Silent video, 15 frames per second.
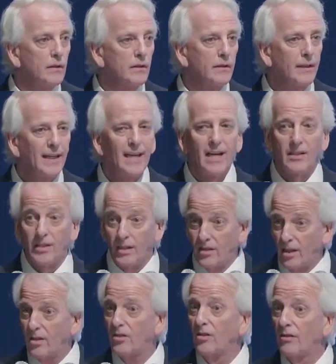that has
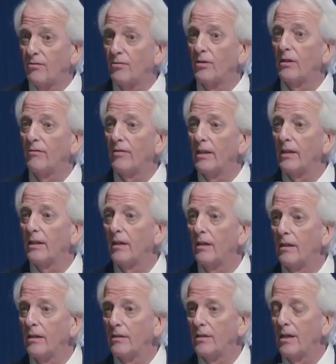existed for a very
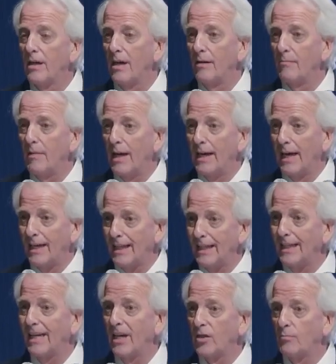long time, and I
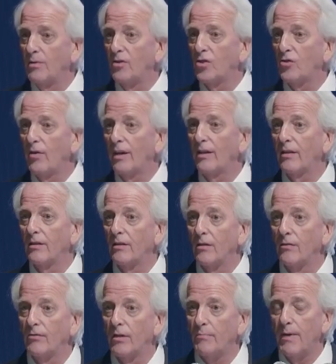think has been strengthened
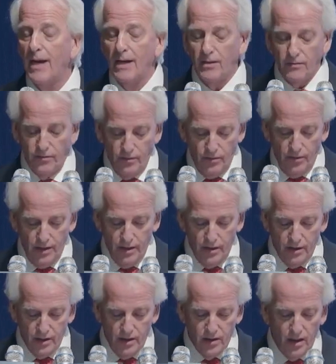over the past few
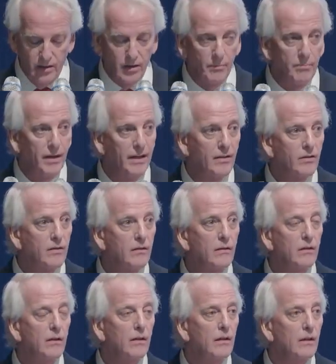years, is underpinned
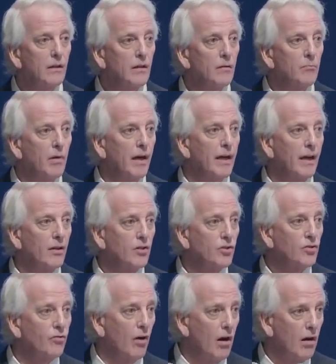by a
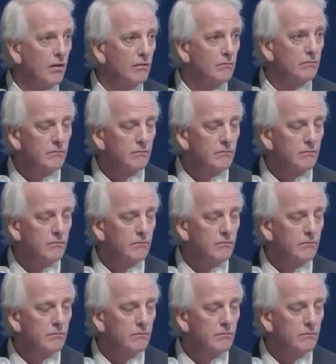strong,